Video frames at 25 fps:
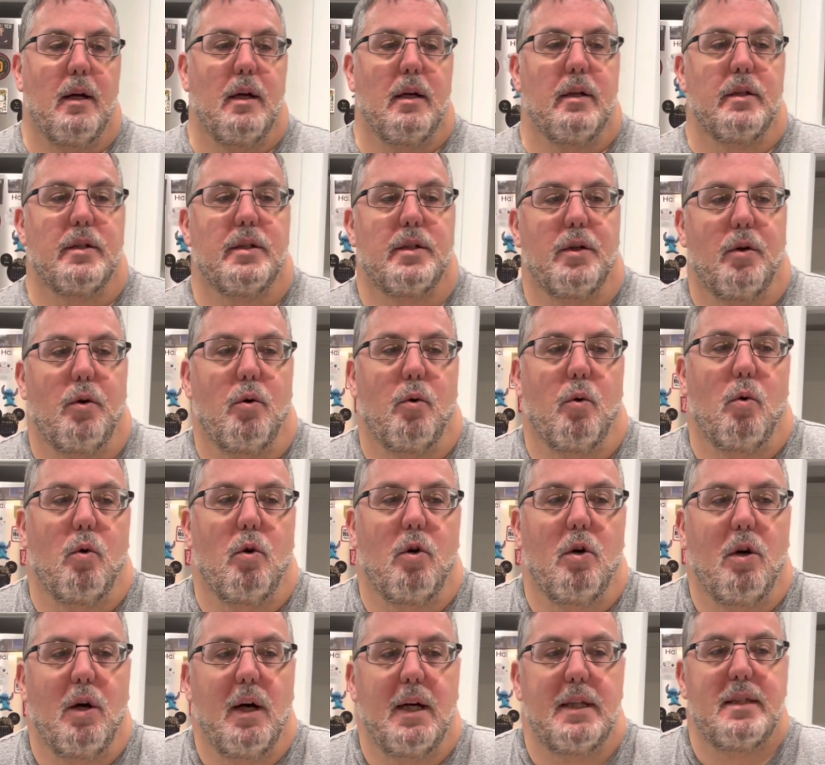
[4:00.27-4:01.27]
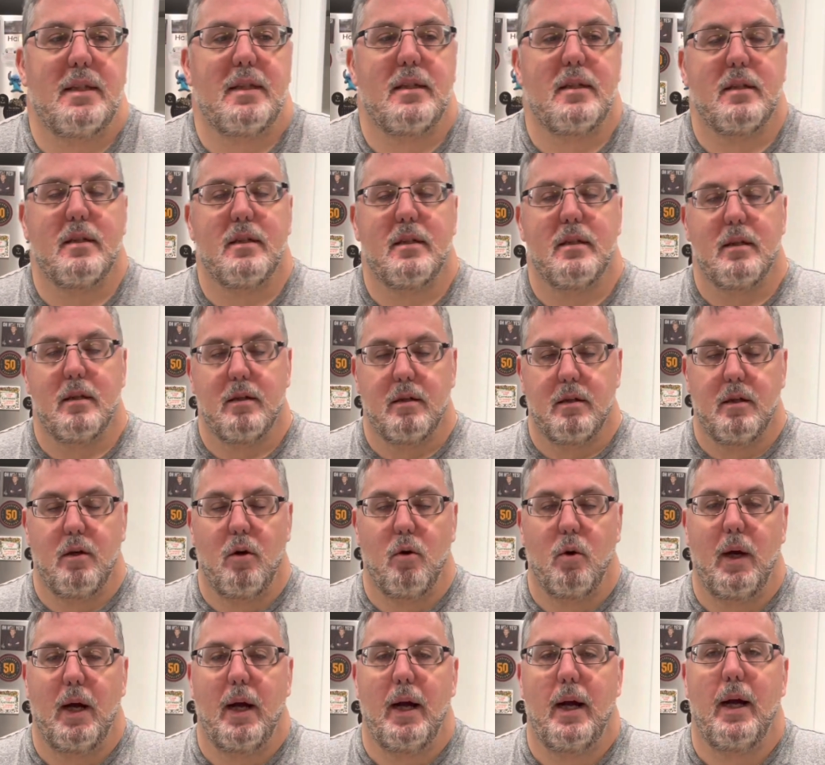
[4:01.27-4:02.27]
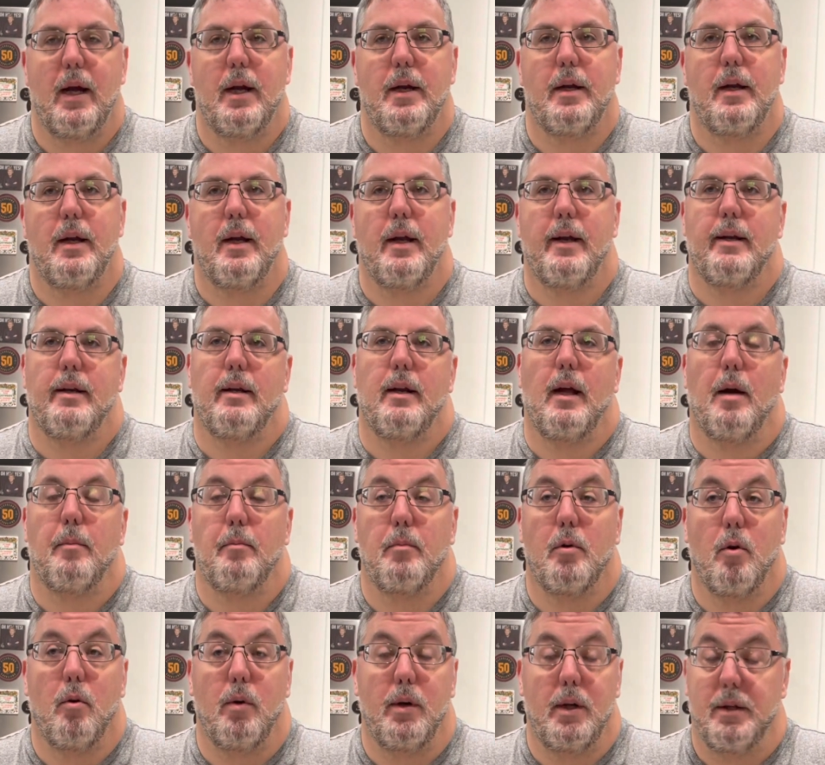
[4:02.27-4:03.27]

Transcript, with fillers: So let's go ahead and I'm going,